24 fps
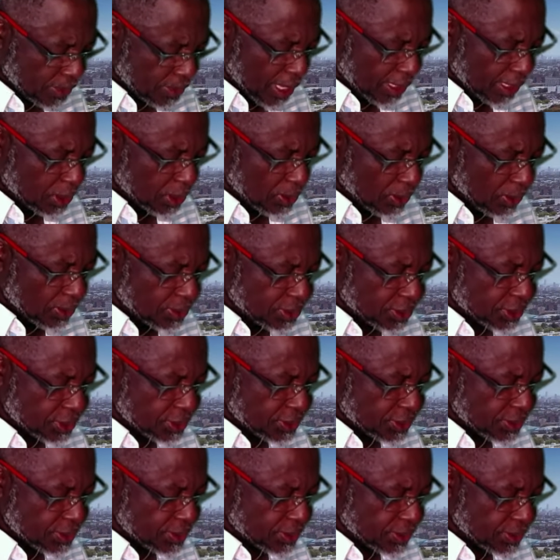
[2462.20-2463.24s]
Thank you, Lord
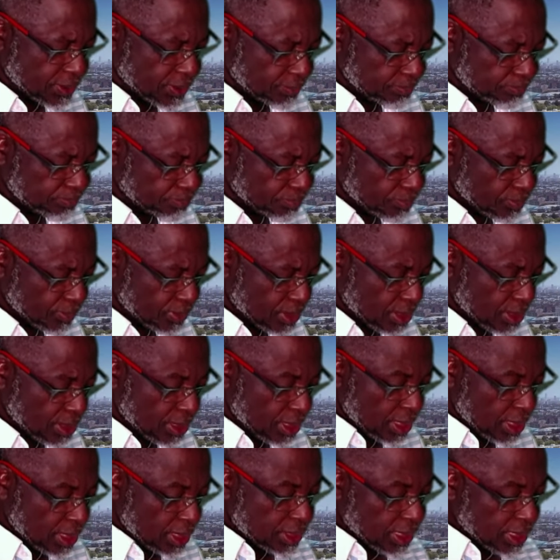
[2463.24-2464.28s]
Jesus.
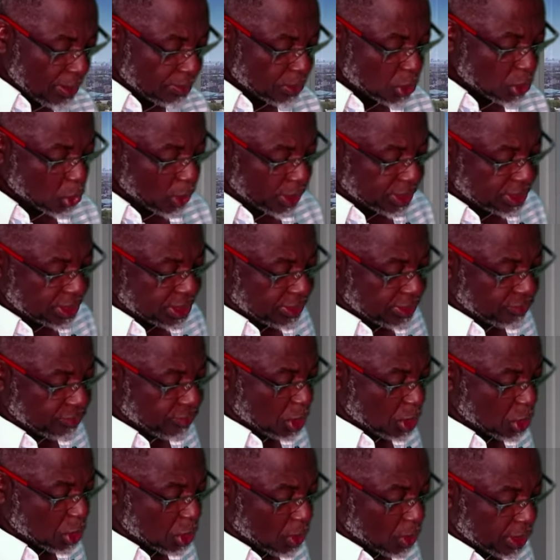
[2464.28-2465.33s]
Psalm 20
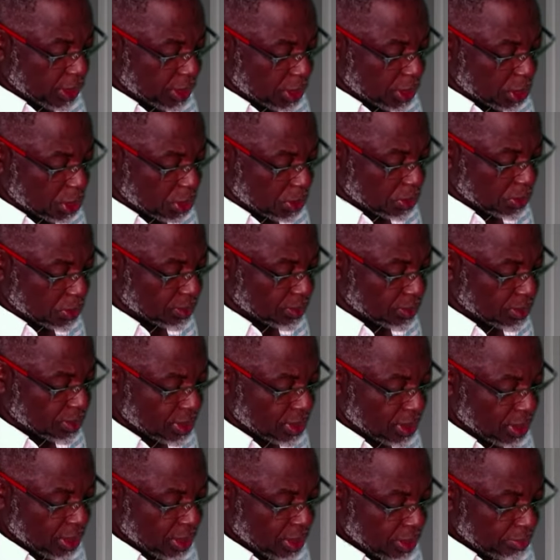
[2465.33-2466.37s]
verse 1 and 2.
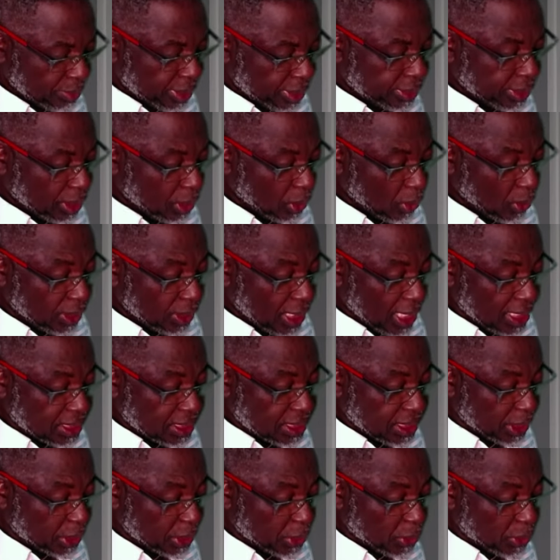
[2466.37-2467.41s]
May the Lord
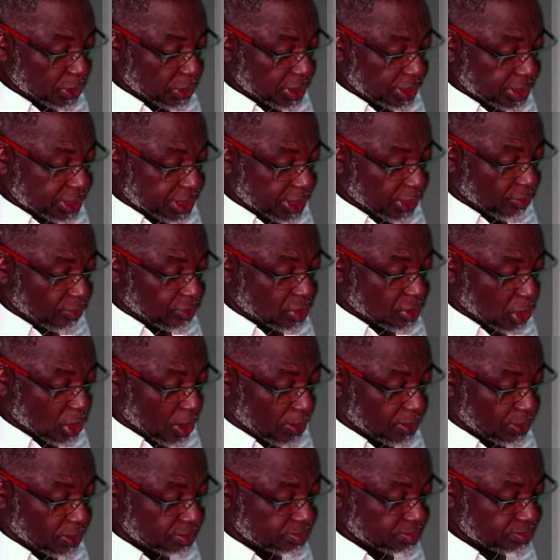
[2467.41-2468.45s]
answer you in the day of
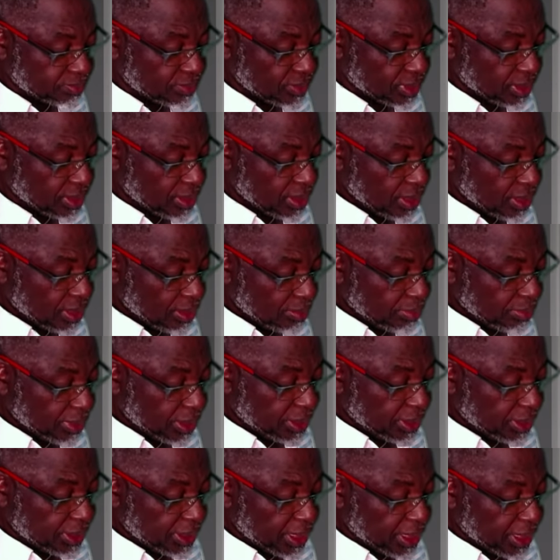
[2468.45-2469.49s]
trouble.
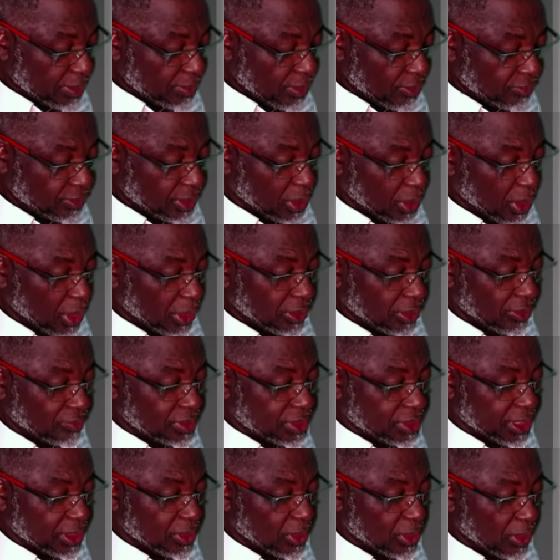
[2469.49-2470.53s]
May the name of the God
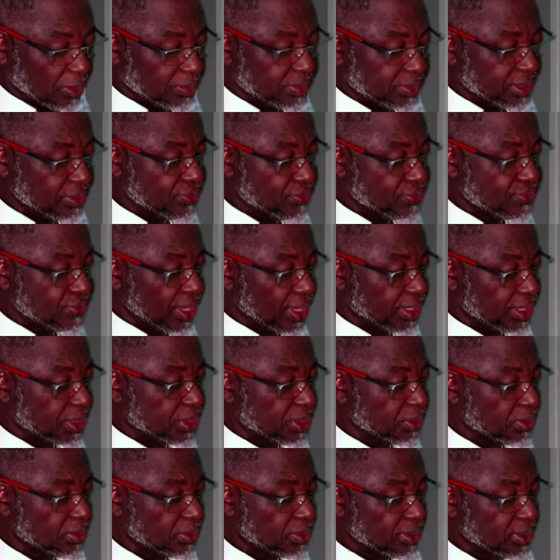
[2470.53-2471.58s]
of Jacob
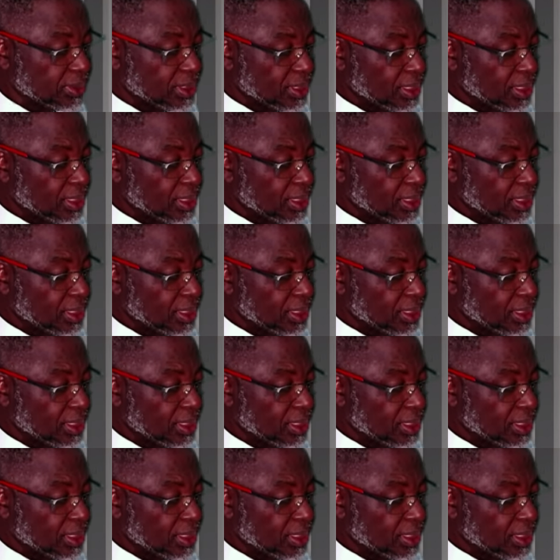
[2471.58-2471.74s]
defend you.